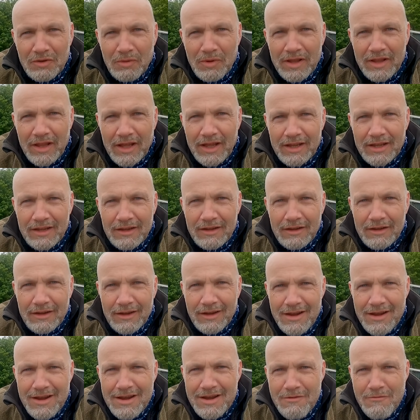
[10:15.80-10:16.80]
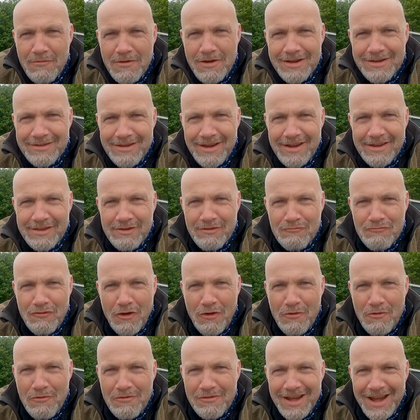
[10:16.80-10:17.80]
you know, where they, yeah, you want to take the
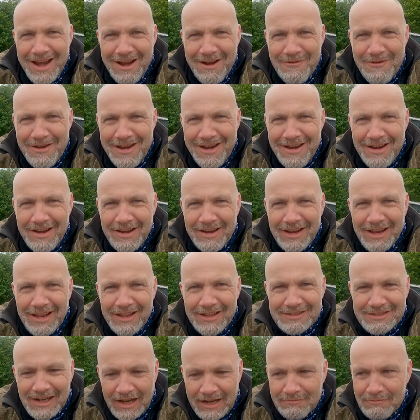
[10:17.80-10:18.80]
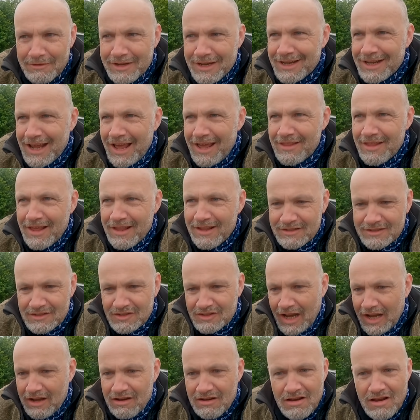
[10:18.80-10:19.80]
road down it, and there's like, when you get there, there's
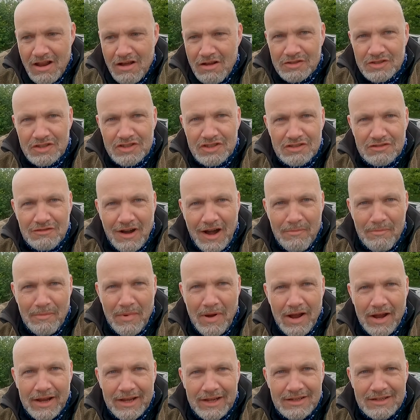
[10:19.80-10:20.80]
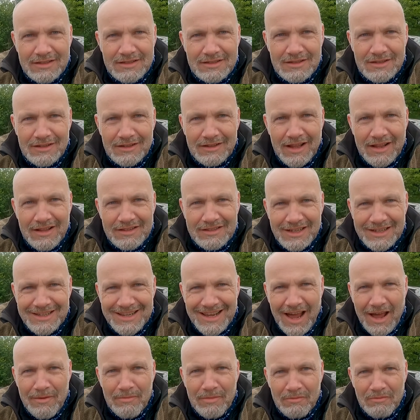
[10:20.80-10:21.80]
just like loads of scrap bikes, and then there's a
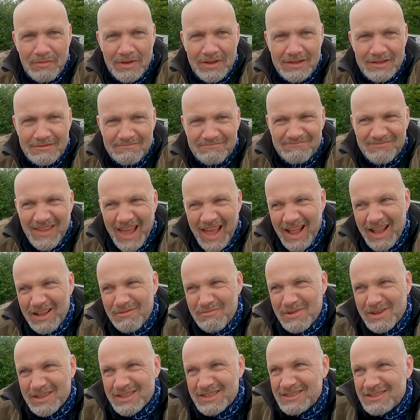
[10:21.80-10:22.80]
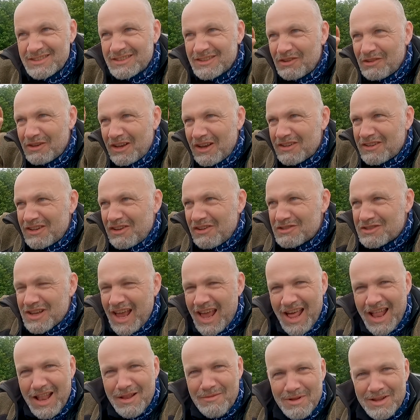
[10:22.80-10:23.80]
cabin with helmets, or loads of
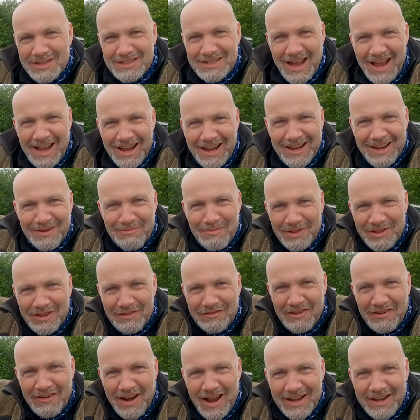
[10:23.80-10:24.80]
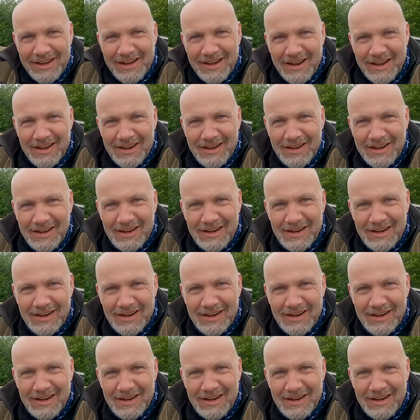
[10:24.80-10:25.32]
helmets hanging up on the veranda,